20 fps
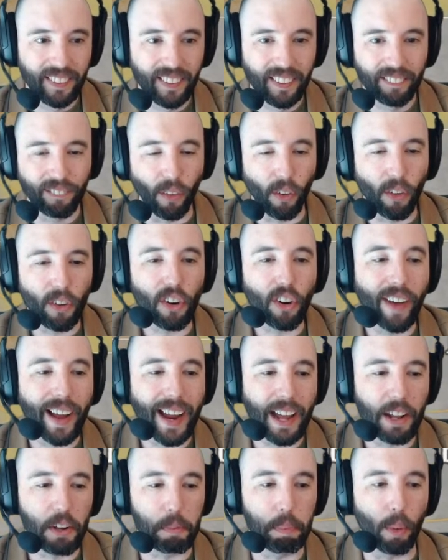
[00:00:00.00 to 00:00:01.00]

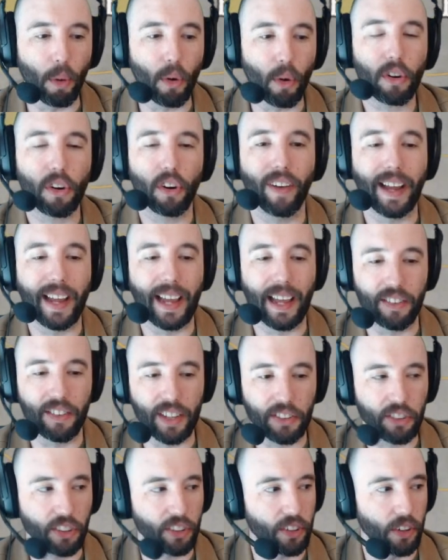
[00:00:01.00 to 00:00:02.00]
Borderlands.
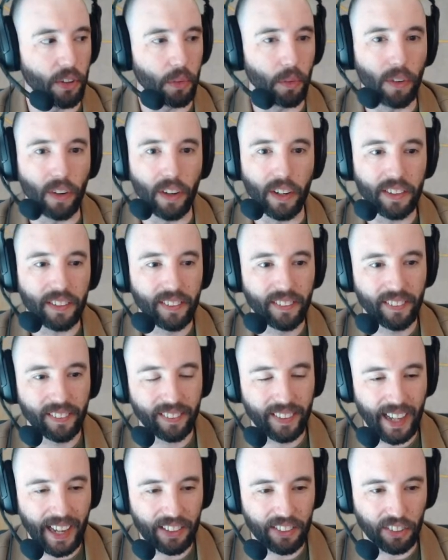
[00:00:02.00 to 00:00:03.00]
That's a good one.
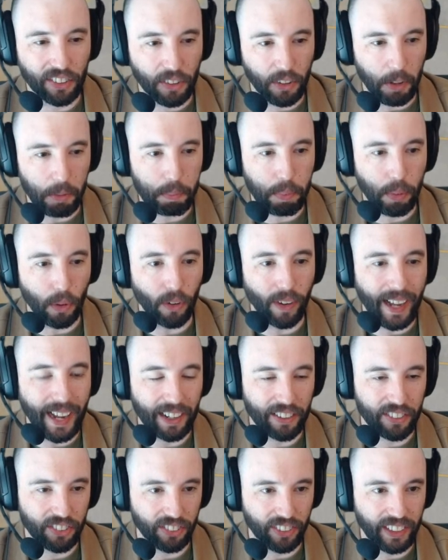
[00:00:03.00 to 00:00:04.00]
That's a good pull,
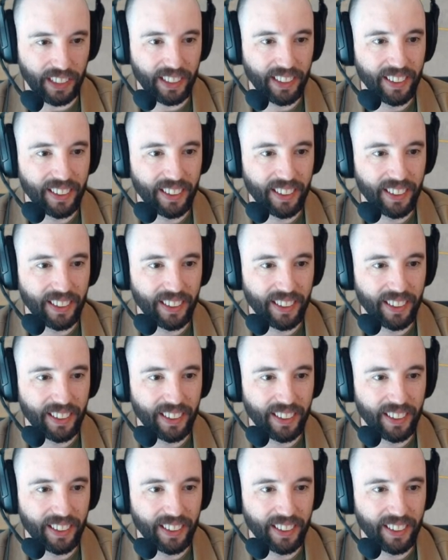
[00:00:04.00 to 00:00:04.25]
actually.